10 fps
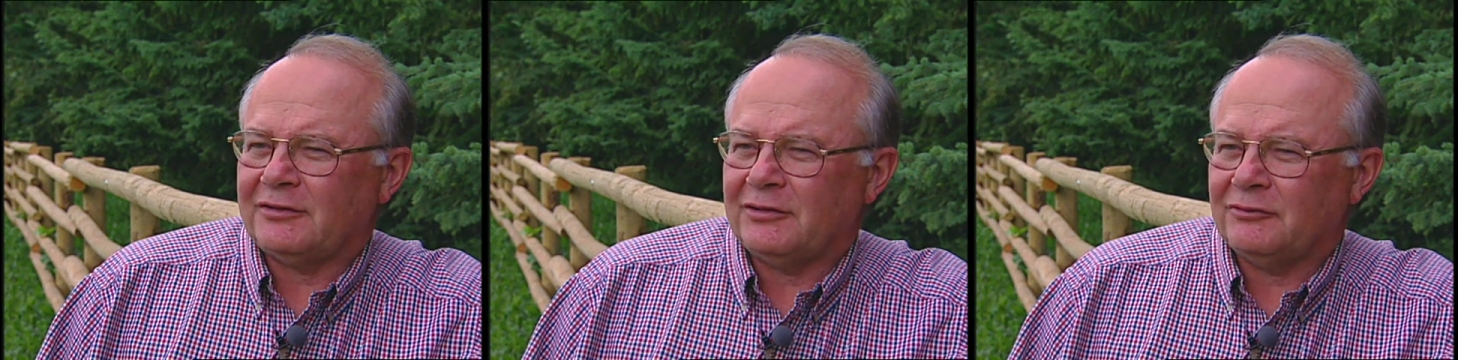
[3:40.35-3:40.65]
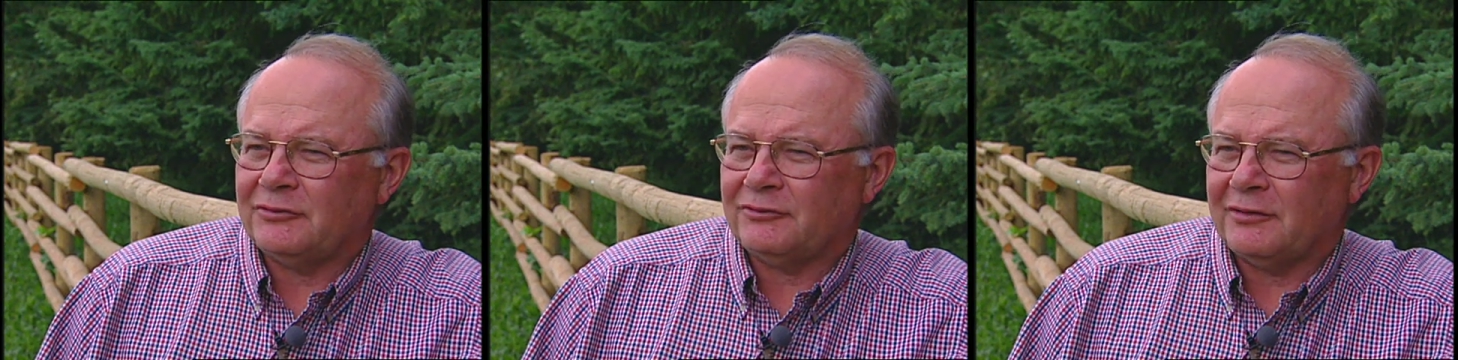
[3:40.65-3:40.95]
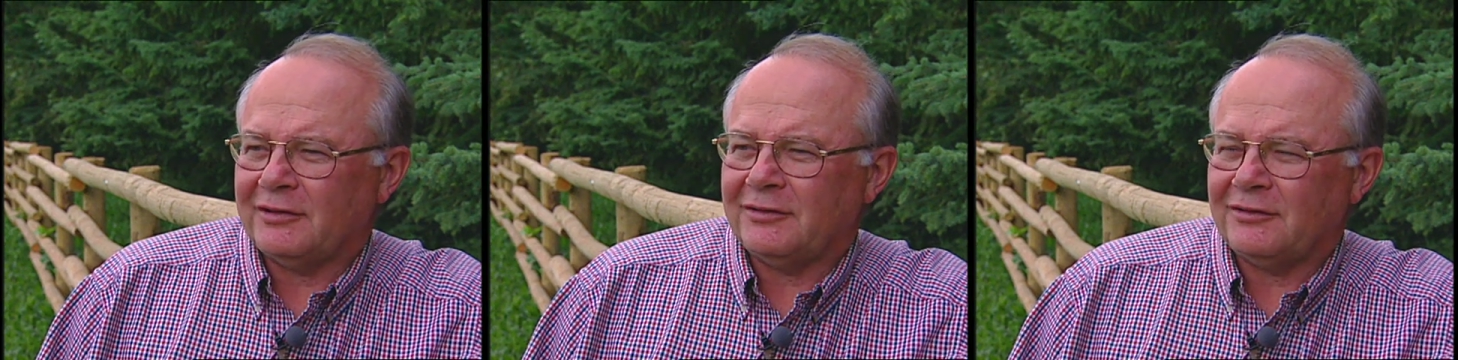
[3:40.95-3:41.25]
He was
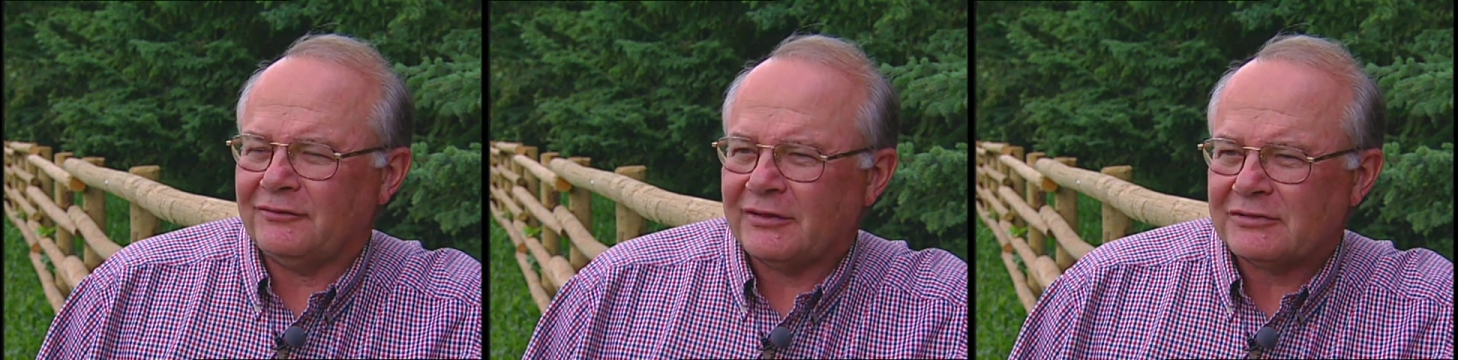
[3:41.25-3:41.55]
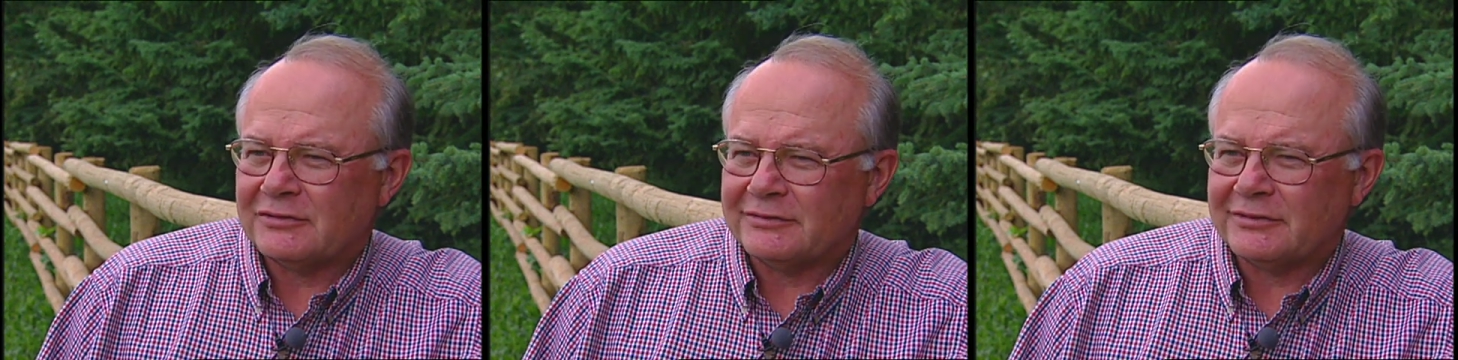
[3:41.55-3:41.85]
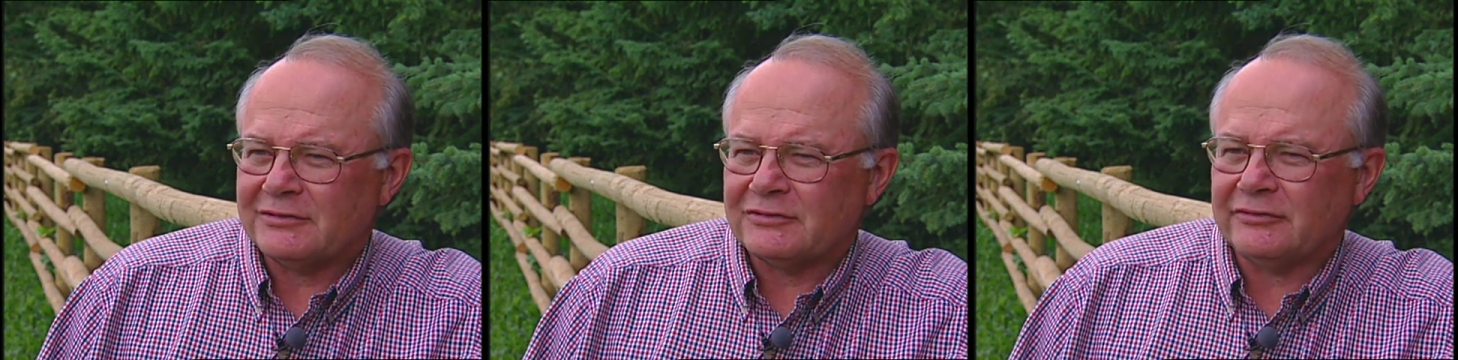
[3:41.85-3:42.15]
running the infectious
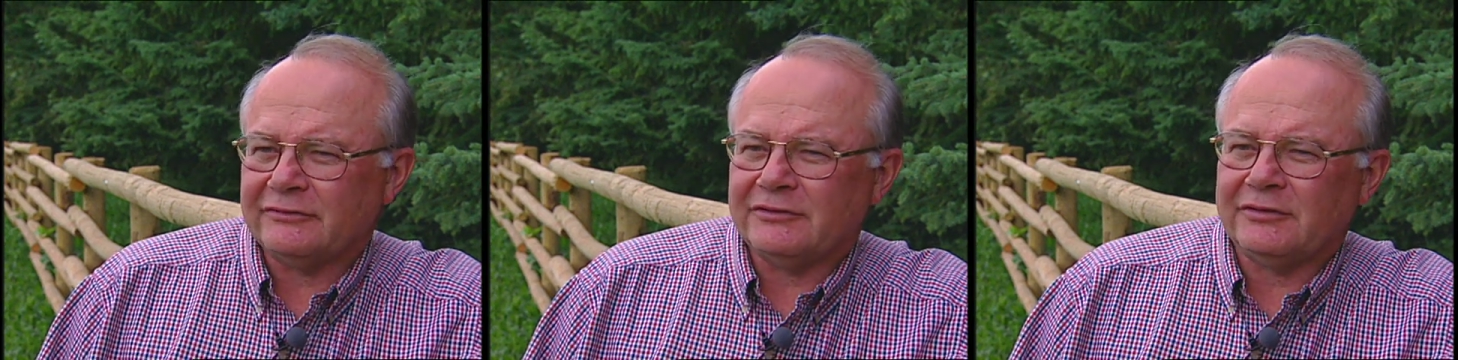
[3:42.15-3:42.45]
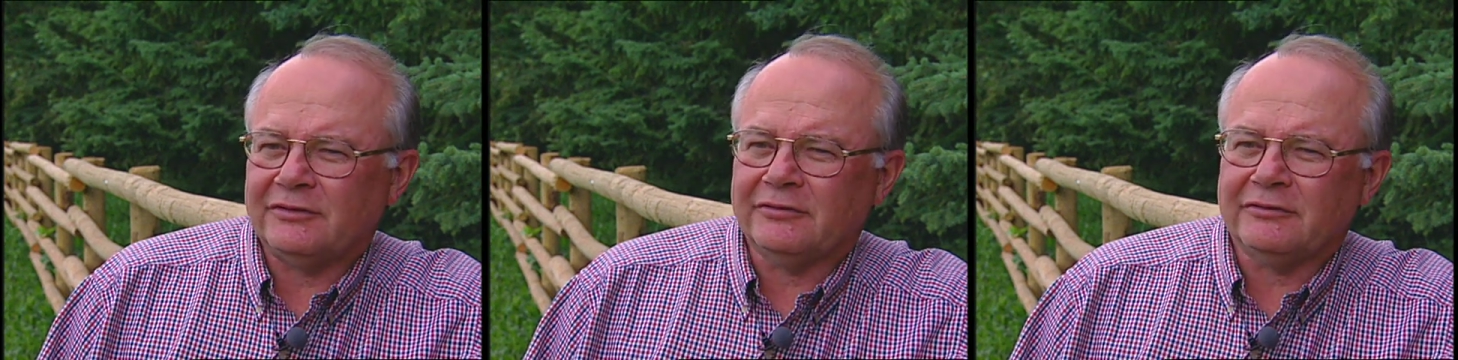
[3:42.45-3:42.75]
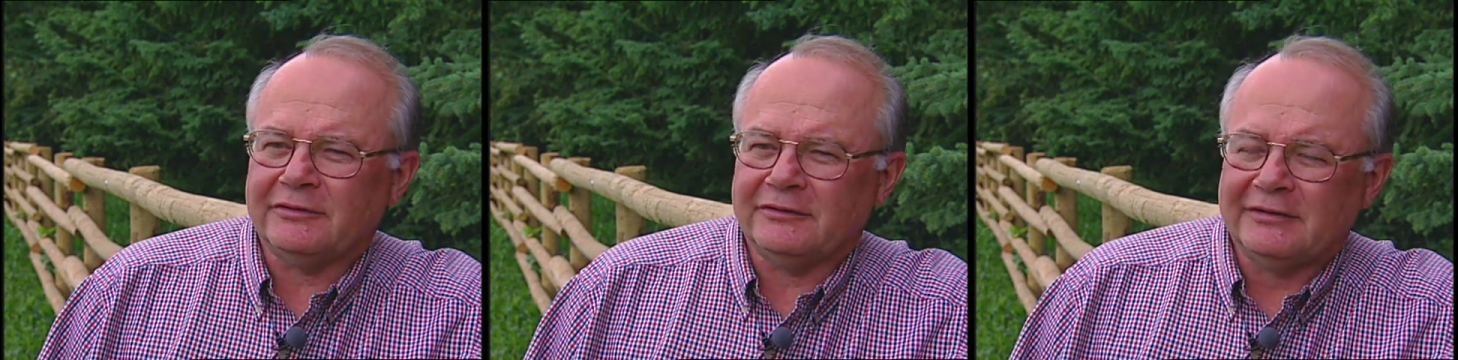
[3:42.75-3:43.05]
disease service here,
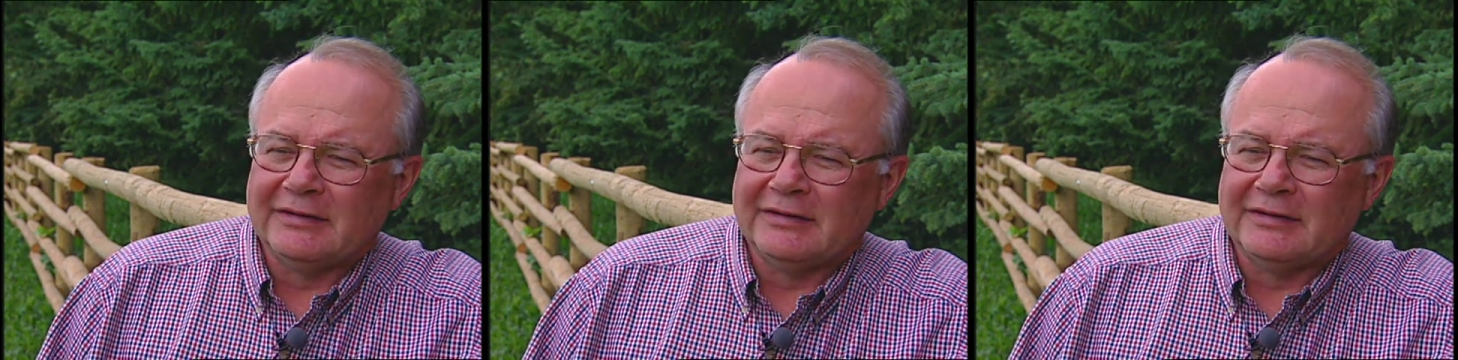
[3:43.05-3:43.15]
and